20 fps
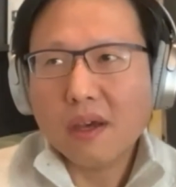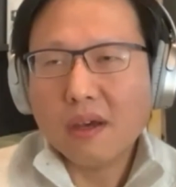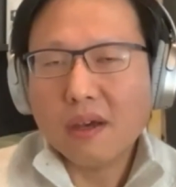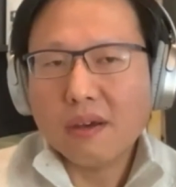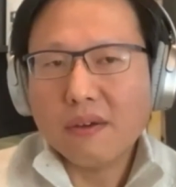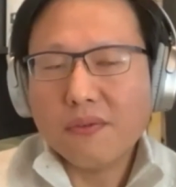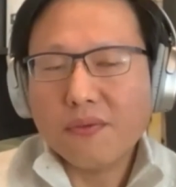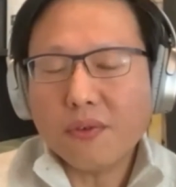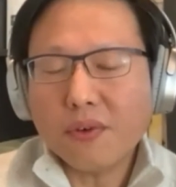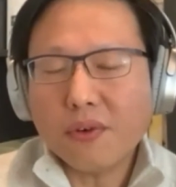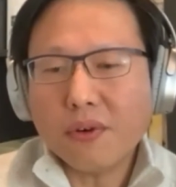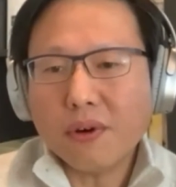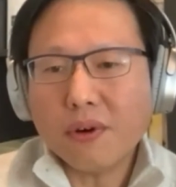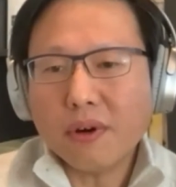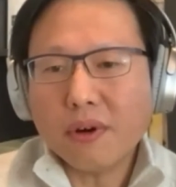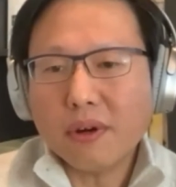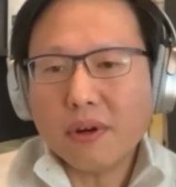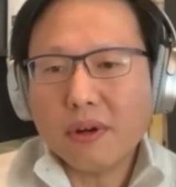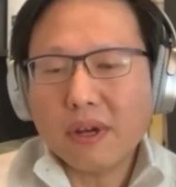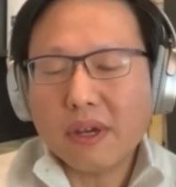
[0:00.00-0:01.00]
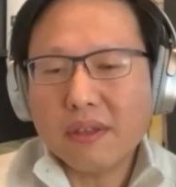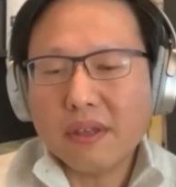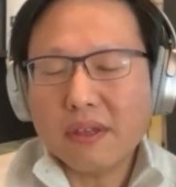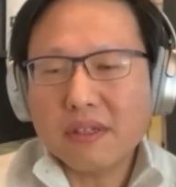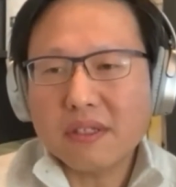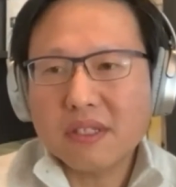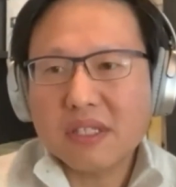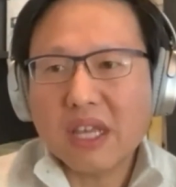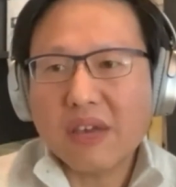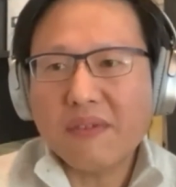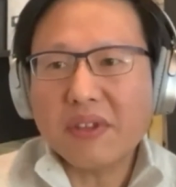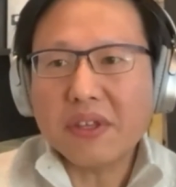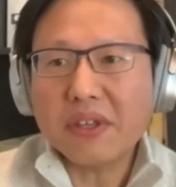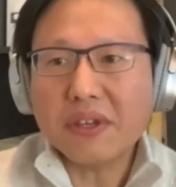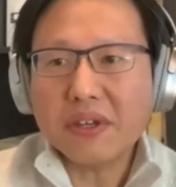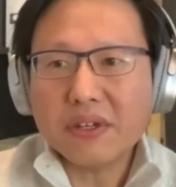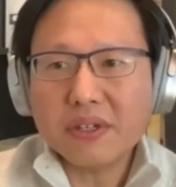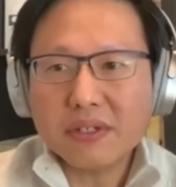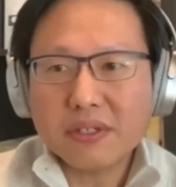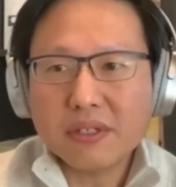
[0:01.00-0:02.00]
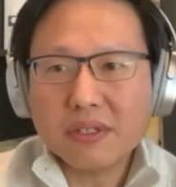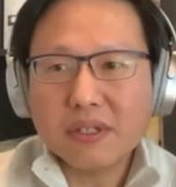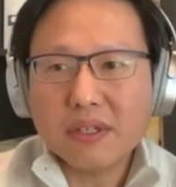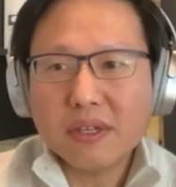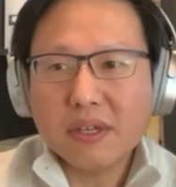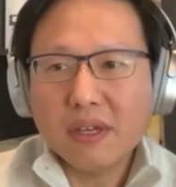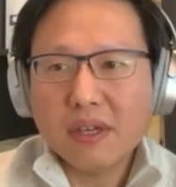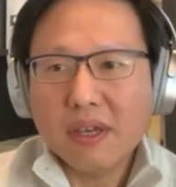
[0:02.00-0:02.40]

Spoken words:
for, I think, 7 years.